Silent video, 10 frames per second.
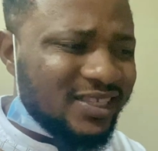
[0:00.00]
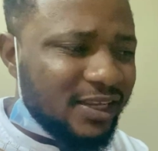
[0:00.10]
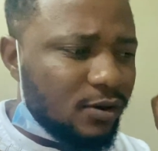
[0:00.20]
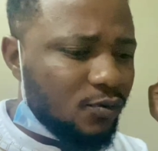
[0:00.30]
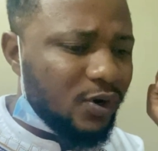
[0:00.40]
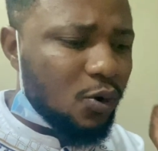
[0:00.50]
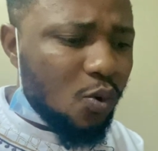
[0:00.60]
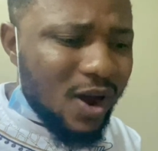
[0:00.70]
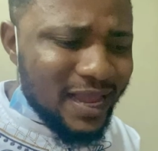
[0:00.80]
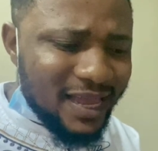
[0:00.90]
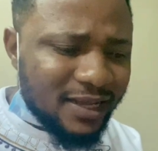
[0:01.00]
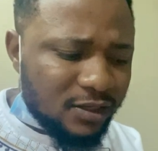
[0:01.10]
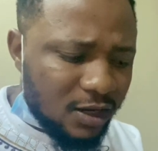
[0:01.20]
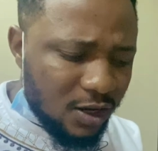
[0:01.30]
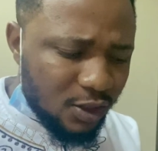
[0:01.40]
the required
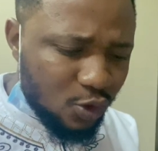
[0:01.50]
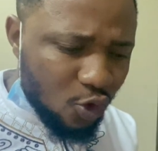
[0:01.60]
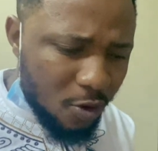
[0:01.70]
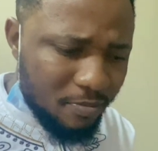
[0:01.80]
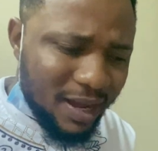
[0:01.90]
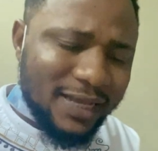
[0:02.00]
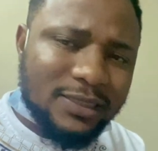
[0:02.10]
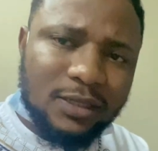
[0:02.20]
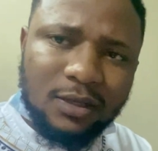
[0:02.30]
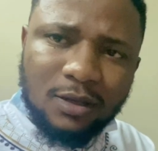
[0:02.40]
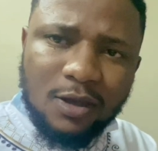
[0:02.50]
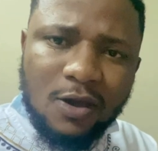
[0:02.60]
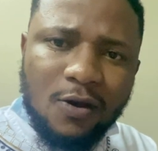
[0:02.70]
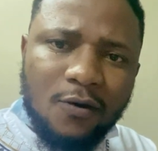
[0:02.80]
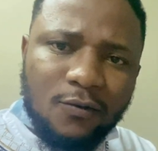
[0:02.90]
numbers
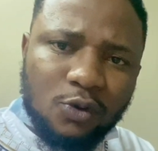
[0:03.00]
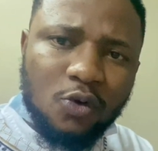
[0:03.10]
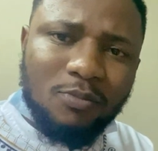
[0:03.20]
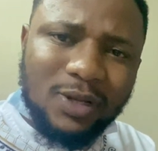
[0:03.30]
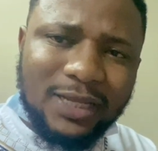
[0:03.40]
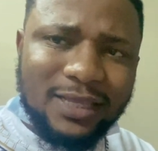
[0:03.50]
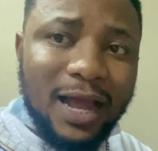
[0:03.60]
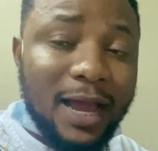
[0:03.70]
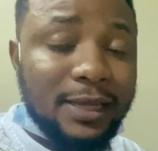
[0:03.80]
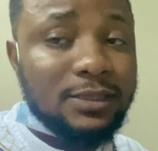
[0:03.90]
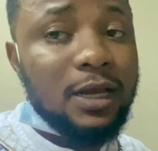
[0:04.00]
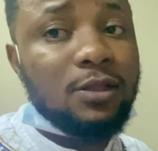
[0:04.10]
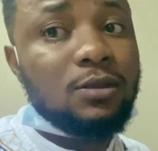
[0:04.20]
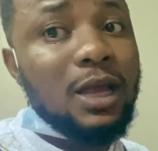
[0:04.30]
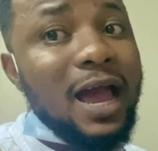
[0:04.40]
to monetize,
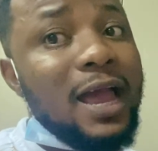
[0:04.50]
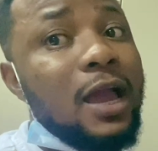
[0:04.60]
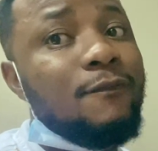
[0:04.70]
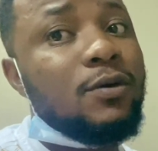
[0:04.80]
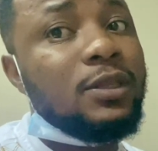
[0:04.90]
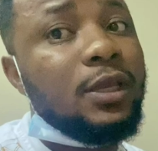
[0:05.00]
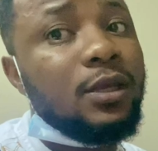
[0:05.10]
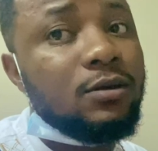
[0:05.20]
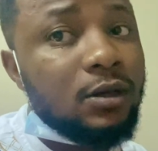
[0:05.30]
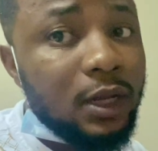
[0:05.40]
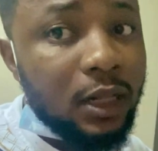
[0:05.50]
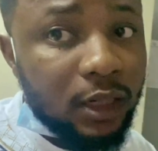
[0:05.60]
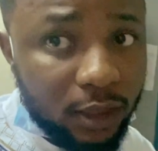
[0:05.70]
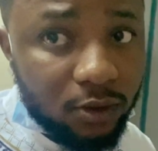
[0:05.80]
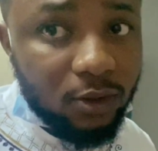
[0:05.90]
and I have already
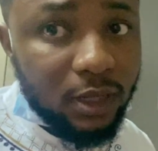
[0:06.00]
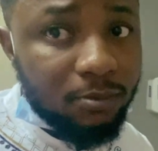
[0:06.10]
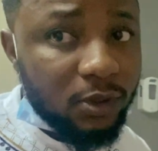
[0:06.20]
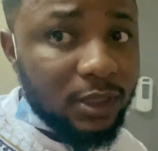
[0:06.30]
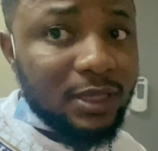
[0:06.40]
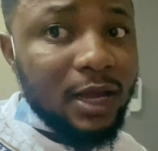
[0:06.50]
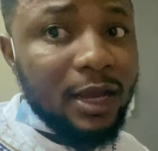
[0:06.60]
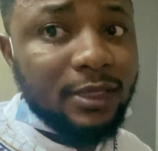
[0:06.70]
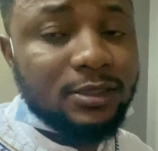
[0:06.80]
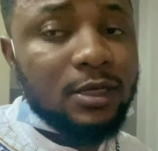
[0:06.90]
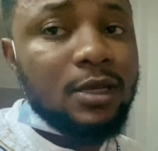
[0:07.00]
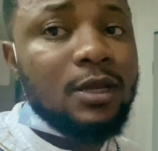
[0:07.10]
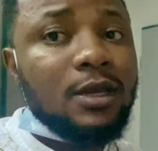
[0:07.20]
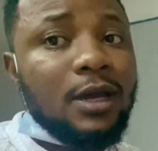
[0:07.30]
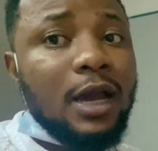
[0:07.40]
clicked on the monetize
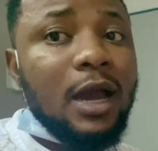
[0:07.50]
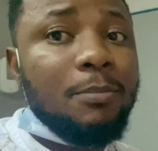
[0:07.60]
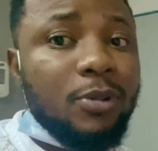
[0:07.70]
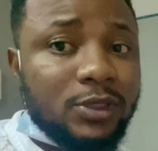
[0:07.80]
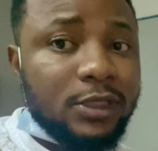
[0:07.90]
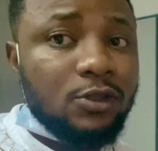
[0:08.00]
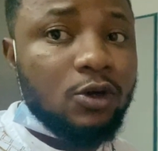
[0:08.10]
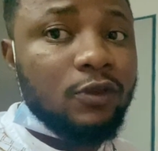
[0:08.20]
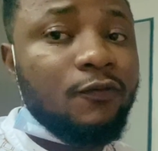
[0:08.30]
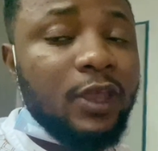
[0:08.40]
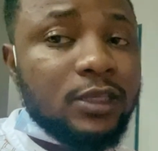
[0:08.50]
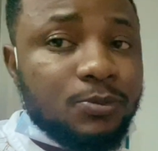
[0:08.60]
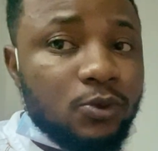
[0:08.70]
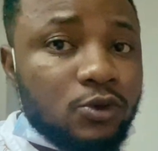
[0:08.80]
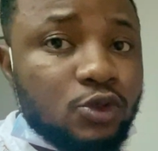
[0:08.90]
uh, button on Facebook.